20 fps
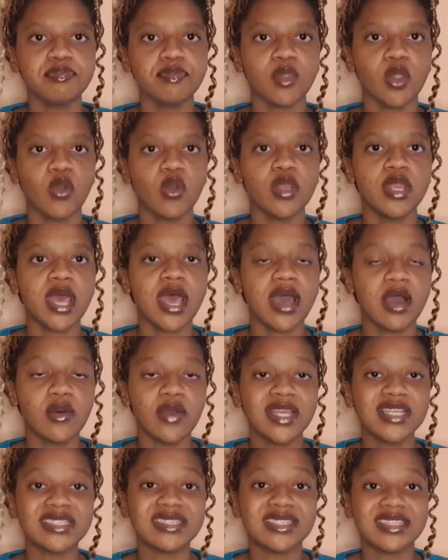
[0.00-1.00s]
on how I
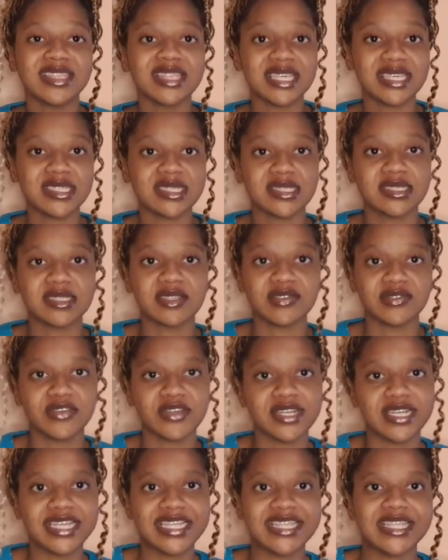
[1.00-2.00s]
did things
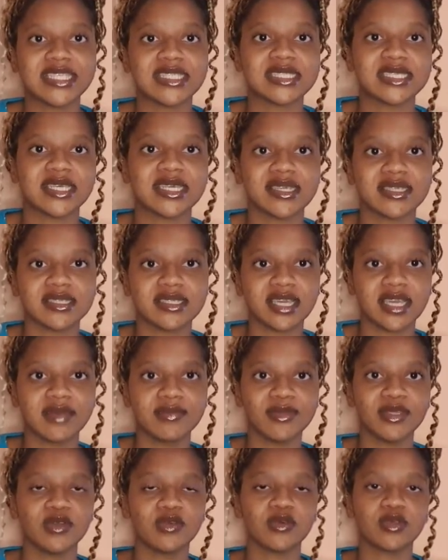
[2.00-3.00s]
differently the second time
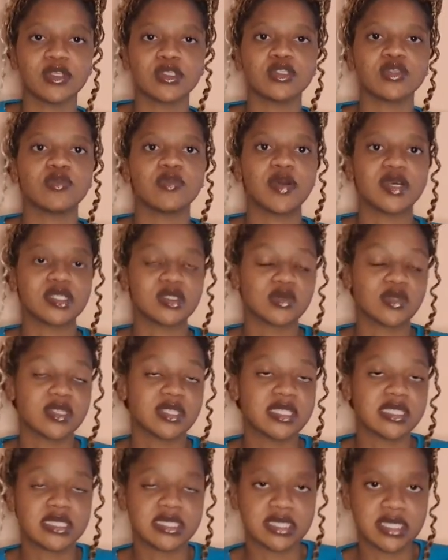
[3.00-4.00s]
in order to pass with
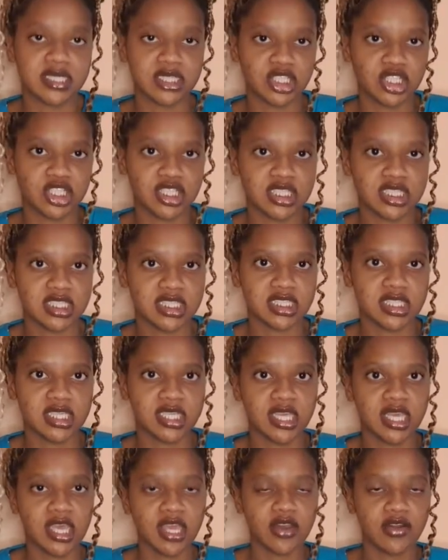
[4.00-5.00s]
distinctions,
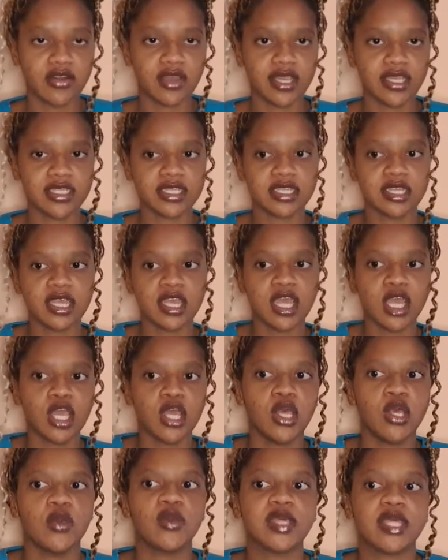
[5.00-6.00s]
right?
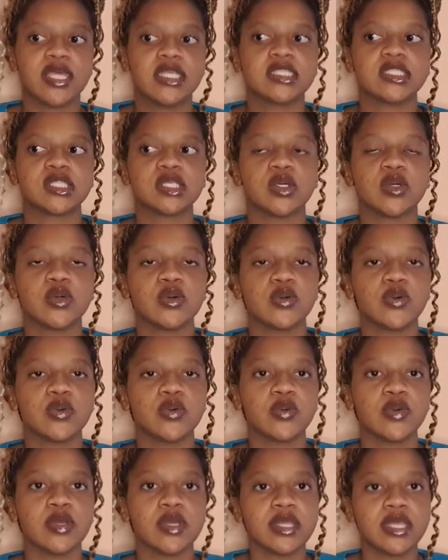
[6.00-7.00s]
Okay, so
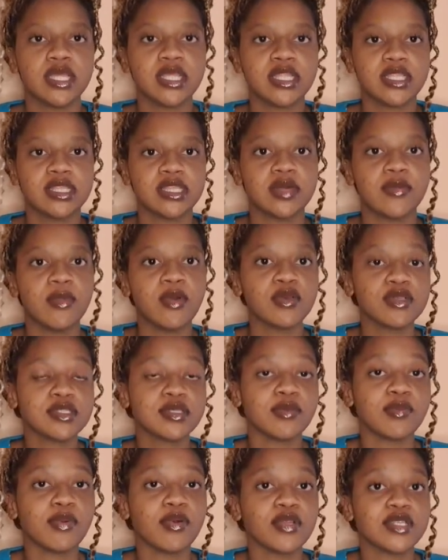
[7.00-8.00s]
the most
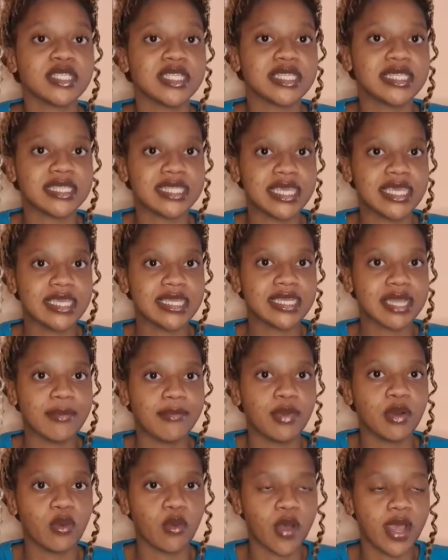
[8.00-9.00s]
important thing, number
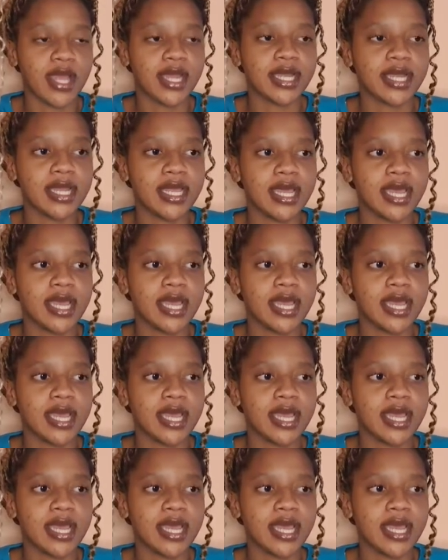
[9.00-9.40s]
one,